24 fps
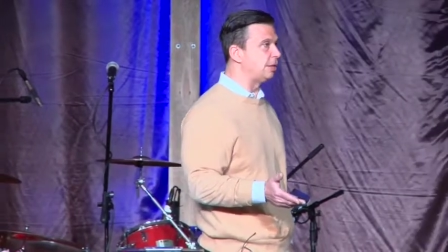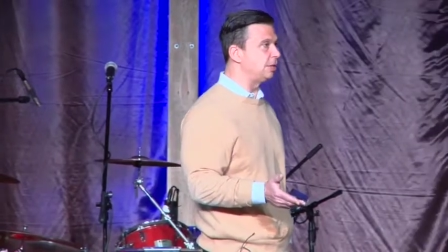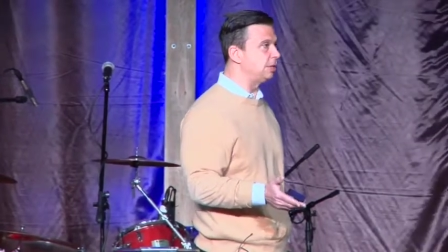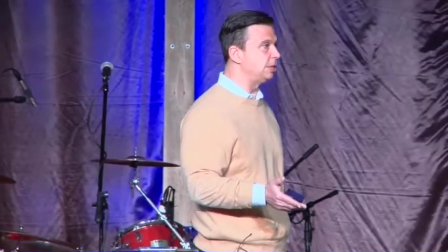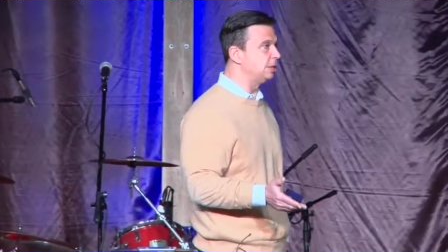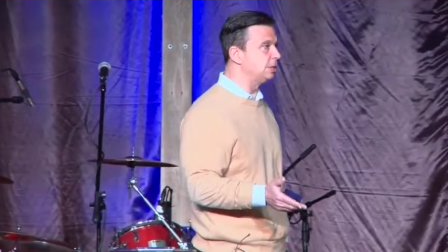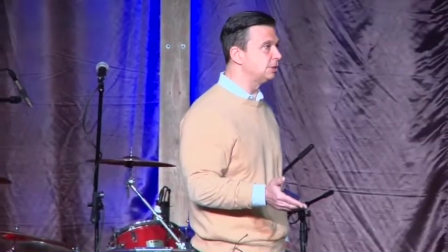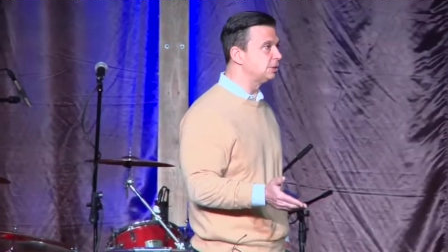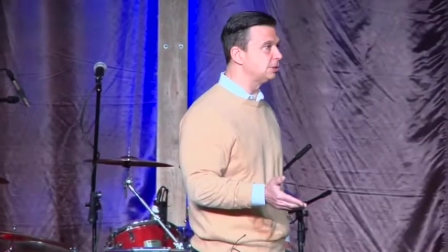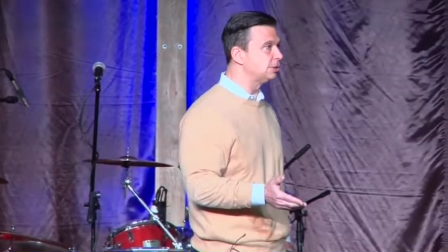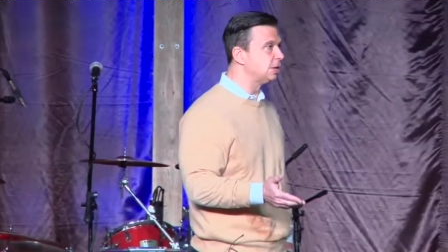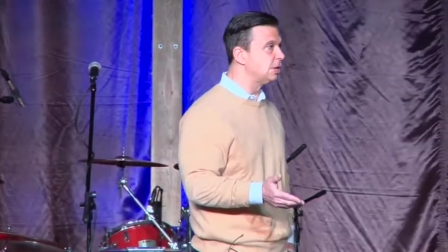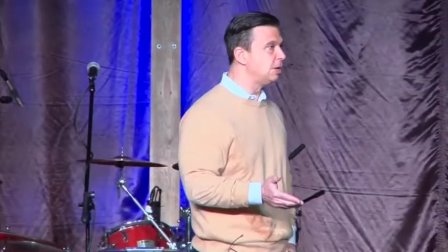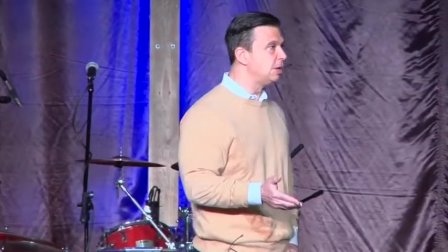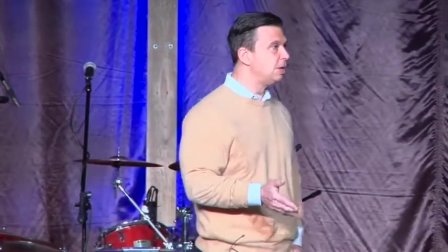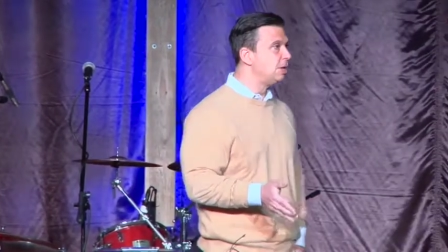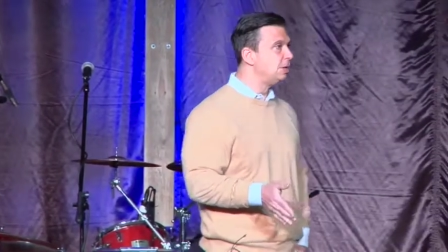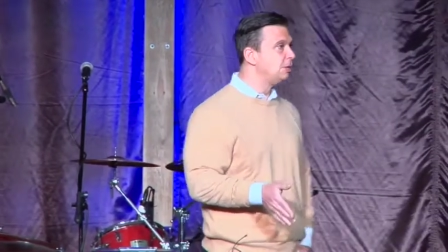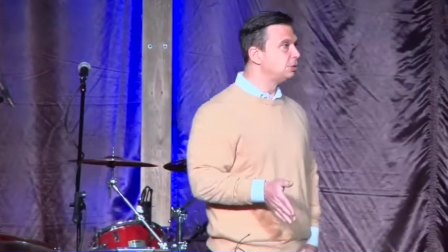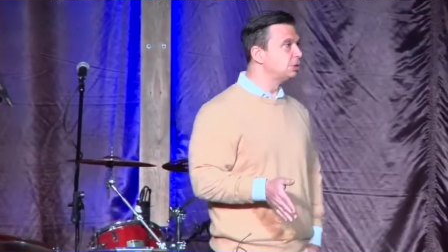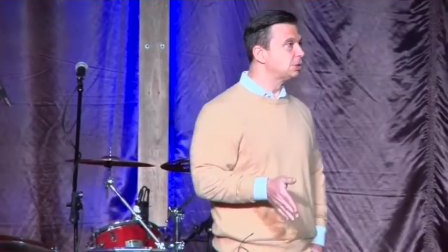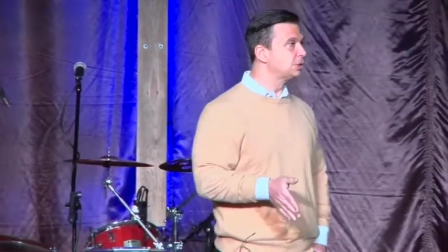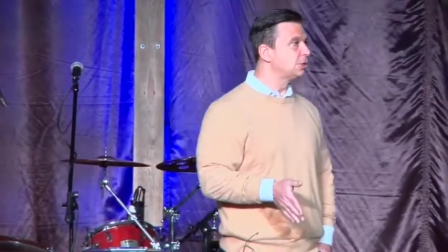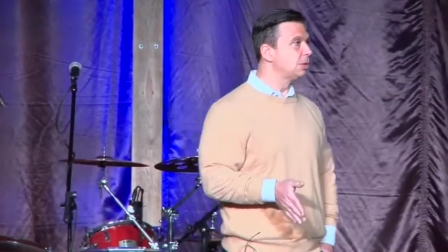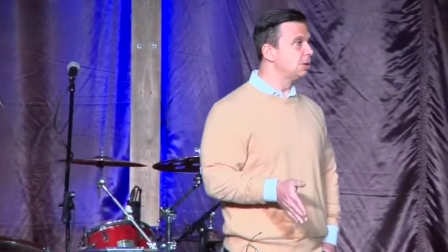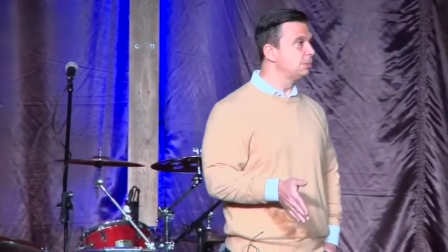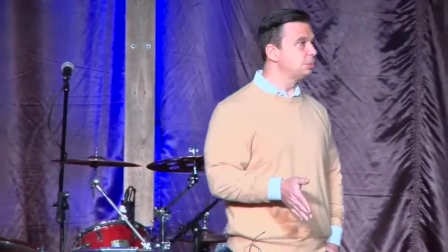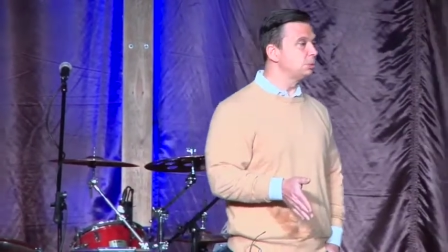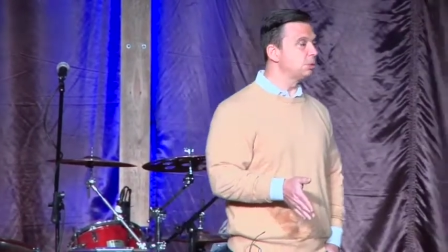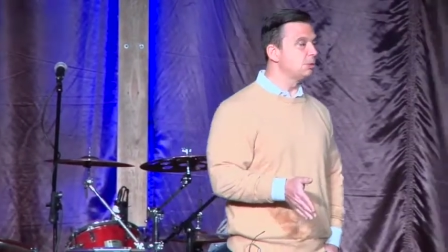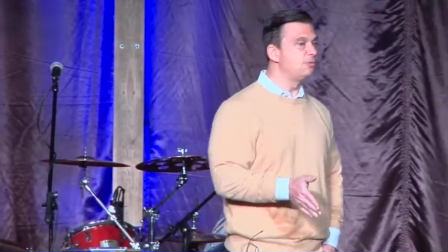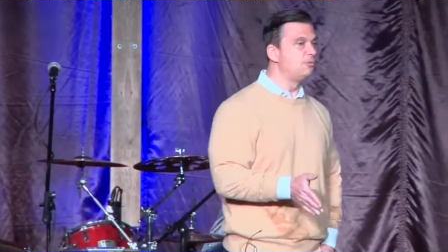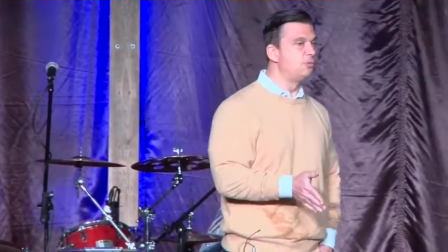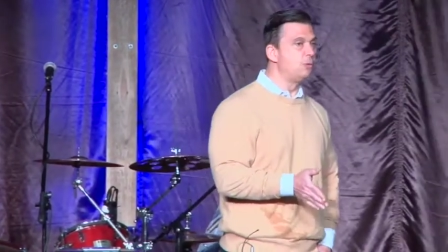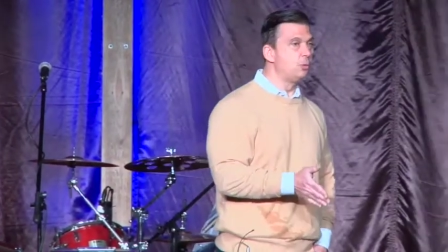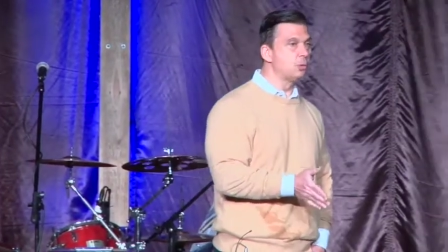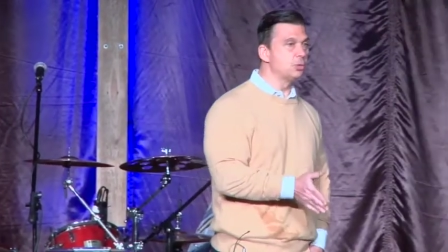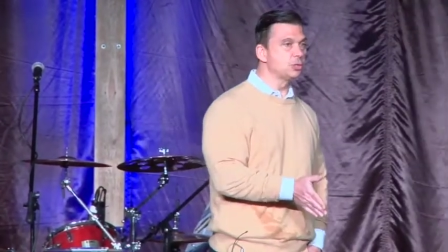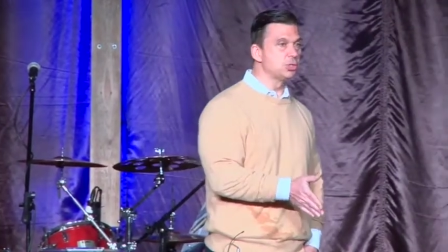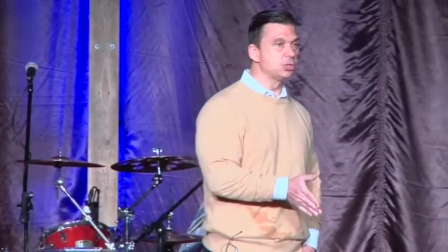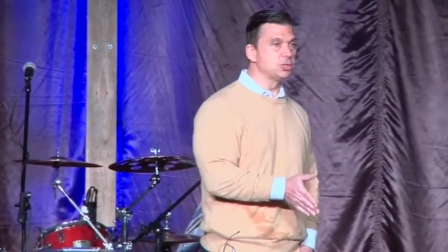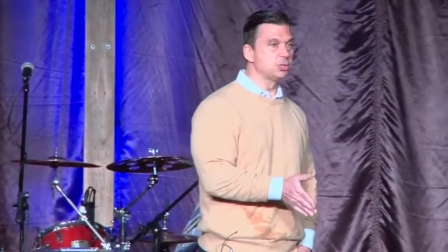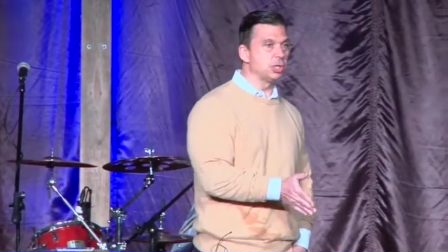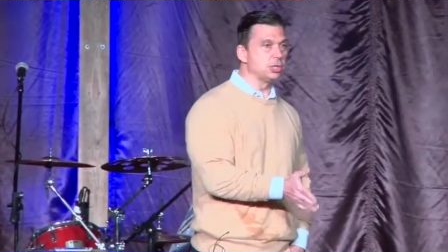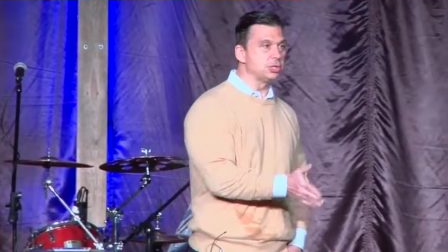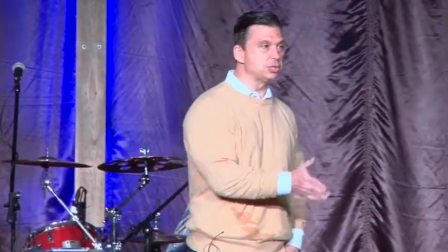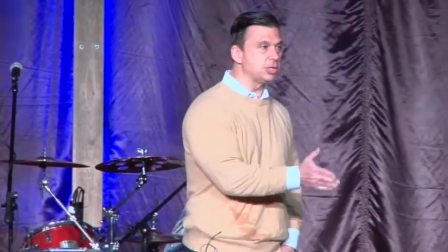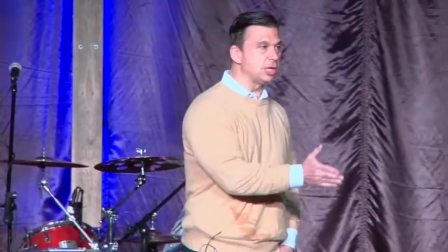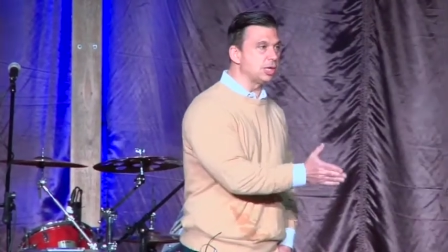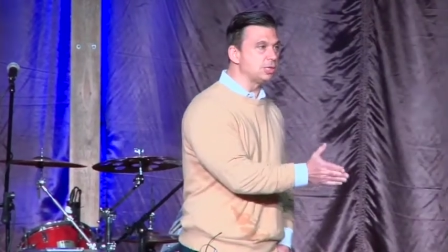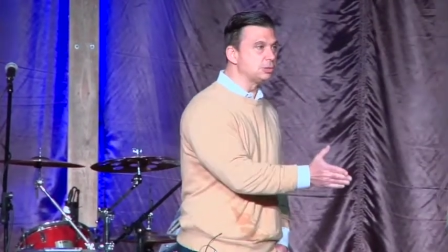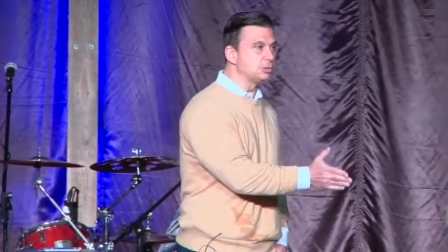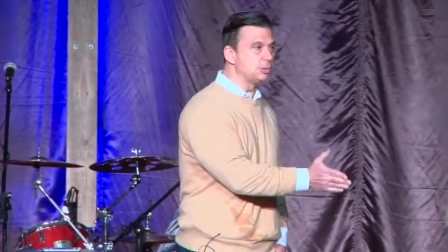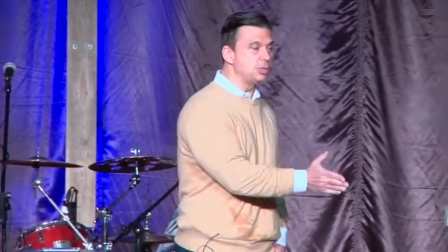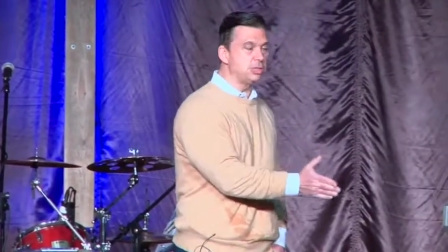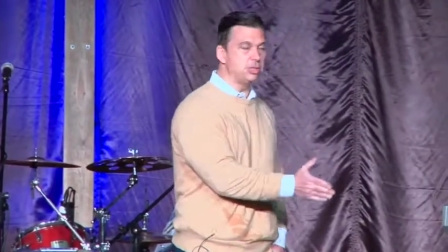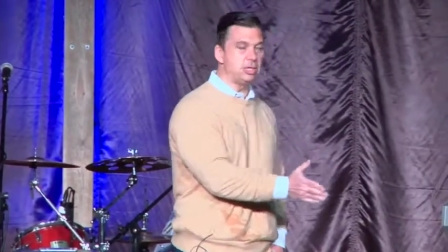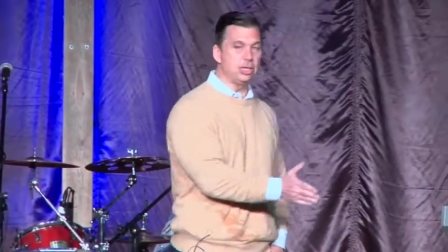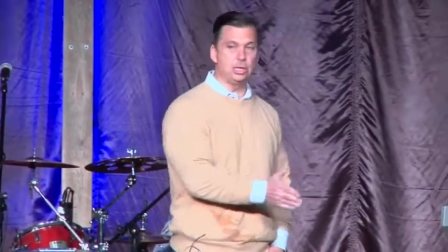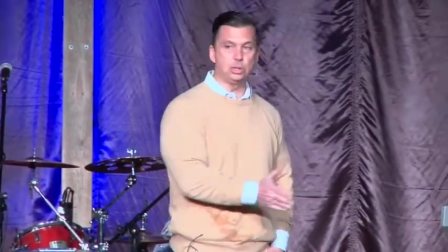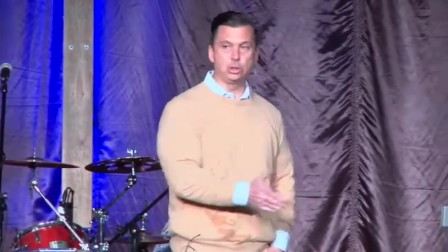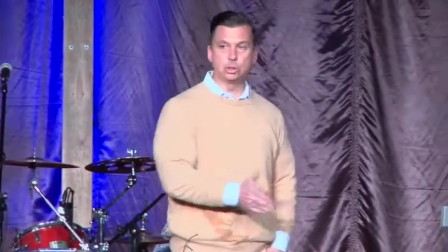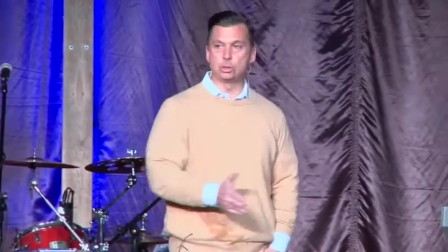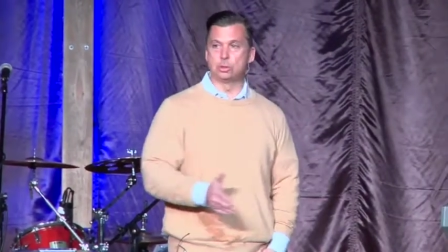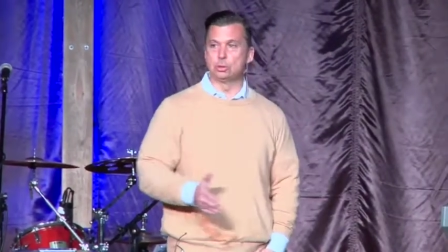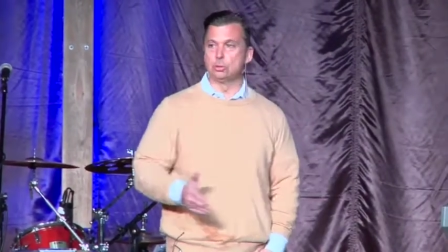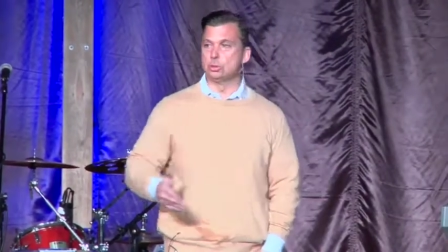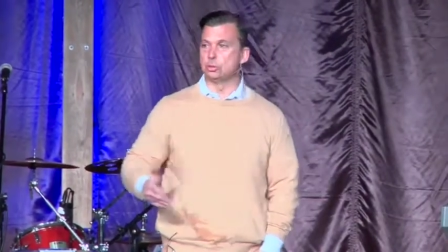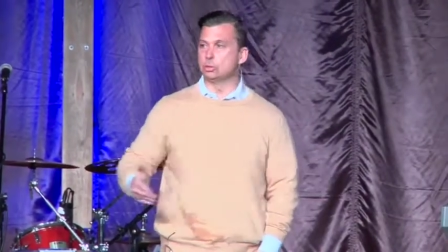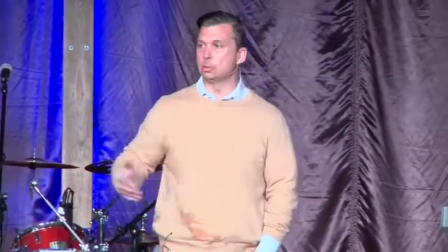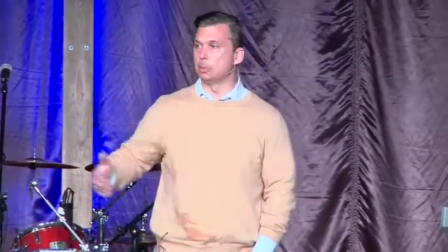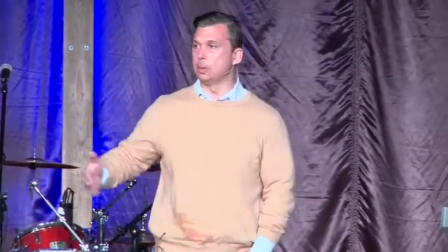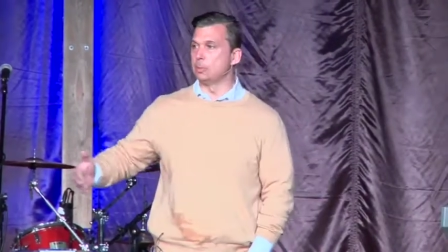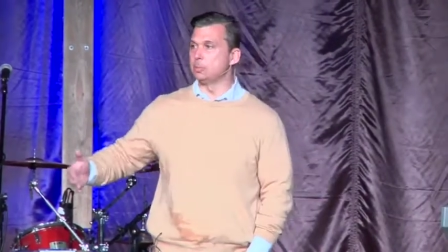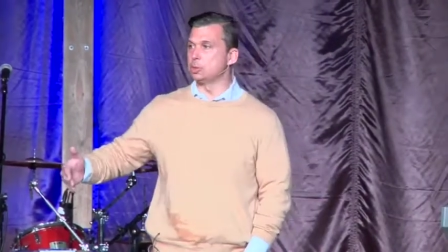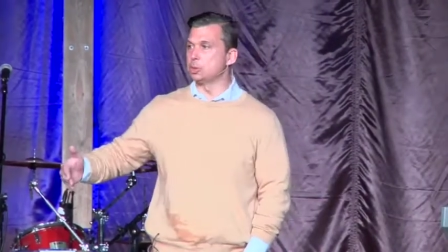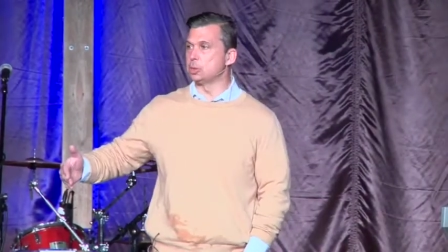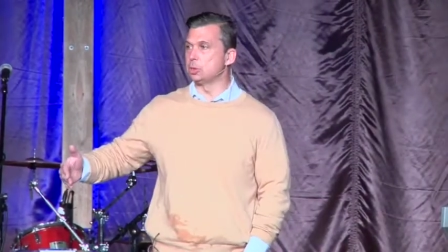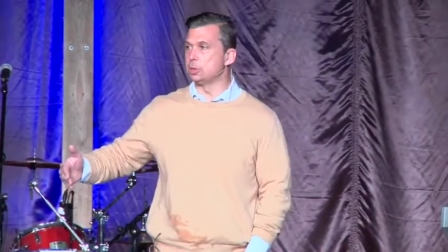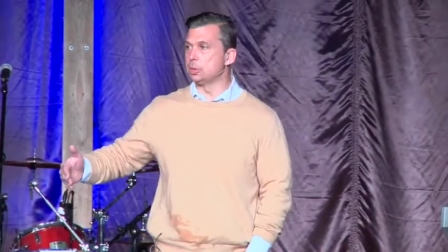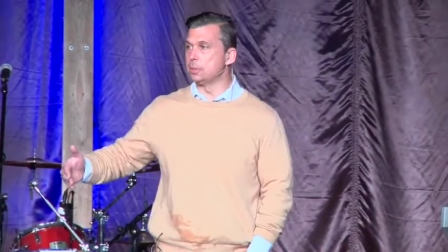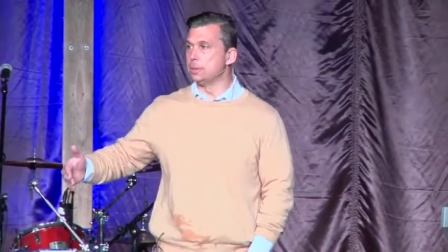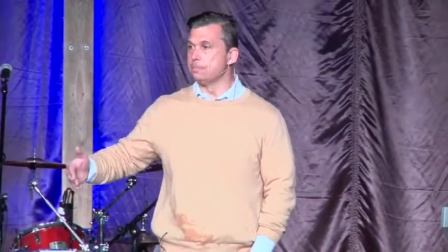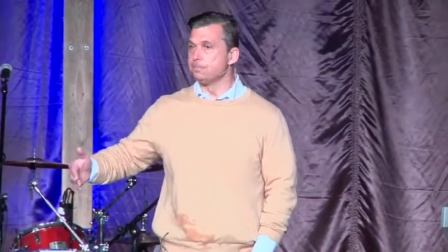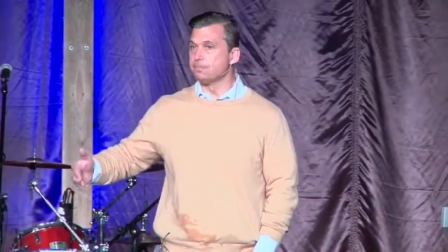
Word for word: is Scripture forces us, as we teach through Scripture,